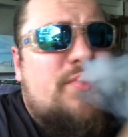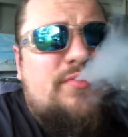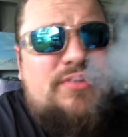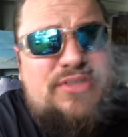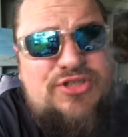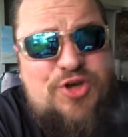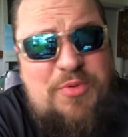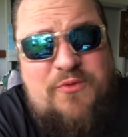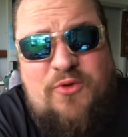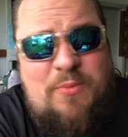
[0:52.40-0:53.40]
Super
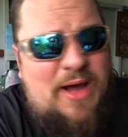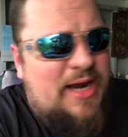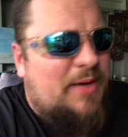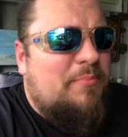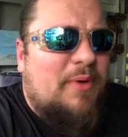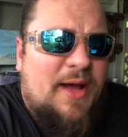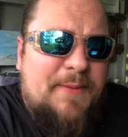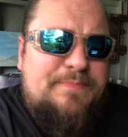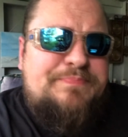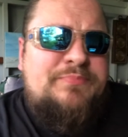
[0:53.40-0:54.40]
full bodied, but
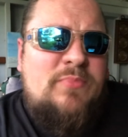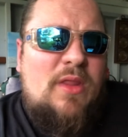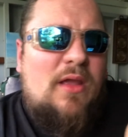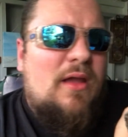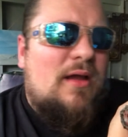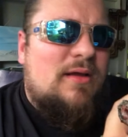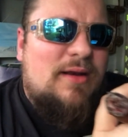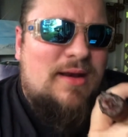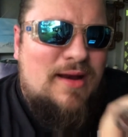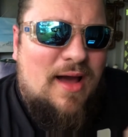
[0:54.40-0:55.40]

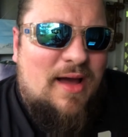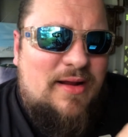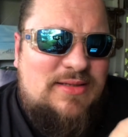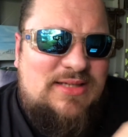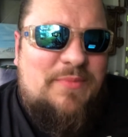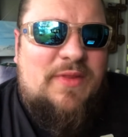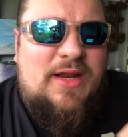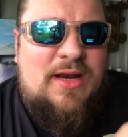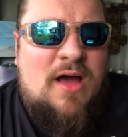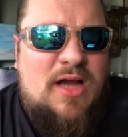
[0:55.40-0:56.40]
not something that
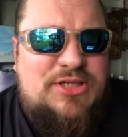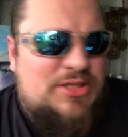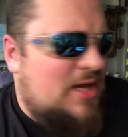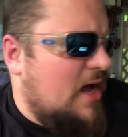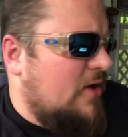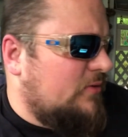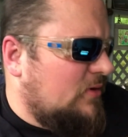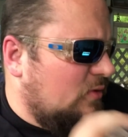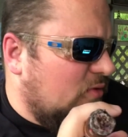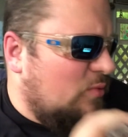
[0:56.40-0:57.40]
knocks you down.
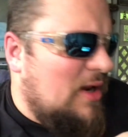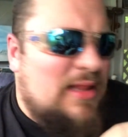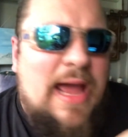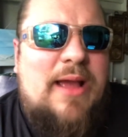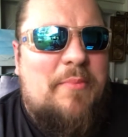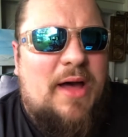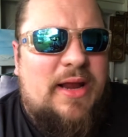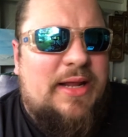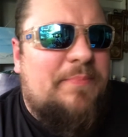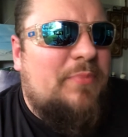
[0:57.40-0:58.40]
It's what I like about
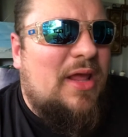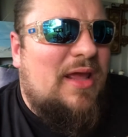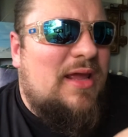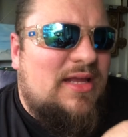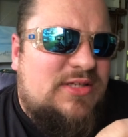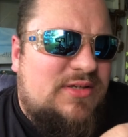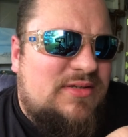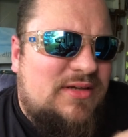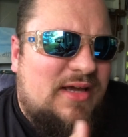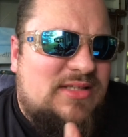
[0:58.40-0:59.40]
it. It's
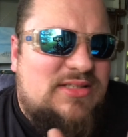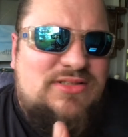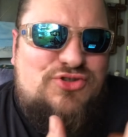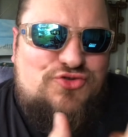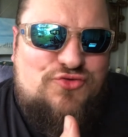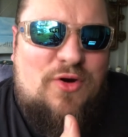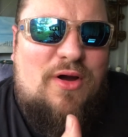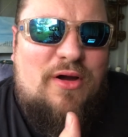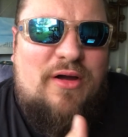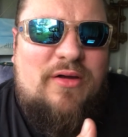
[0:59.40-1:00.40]

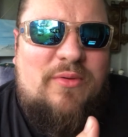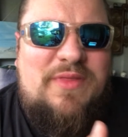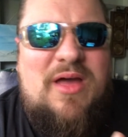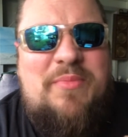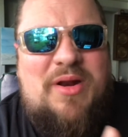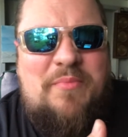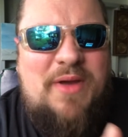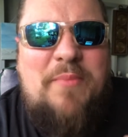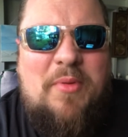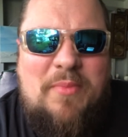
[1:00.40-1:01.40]
strong without being a
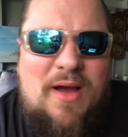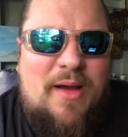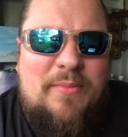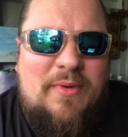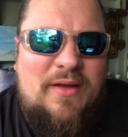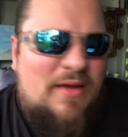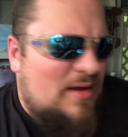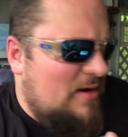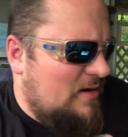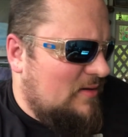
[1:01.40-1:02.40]
pepper bomb.
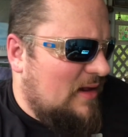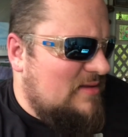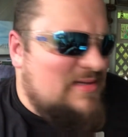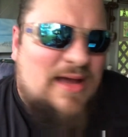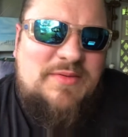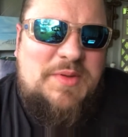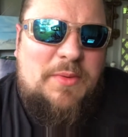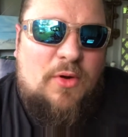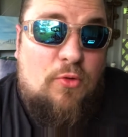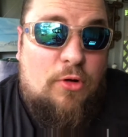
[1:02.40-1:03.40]
And a lot of times people
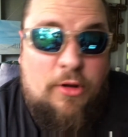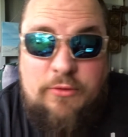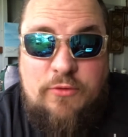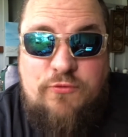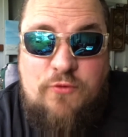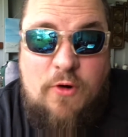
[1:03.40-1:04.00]
go, "Oh, look at that strong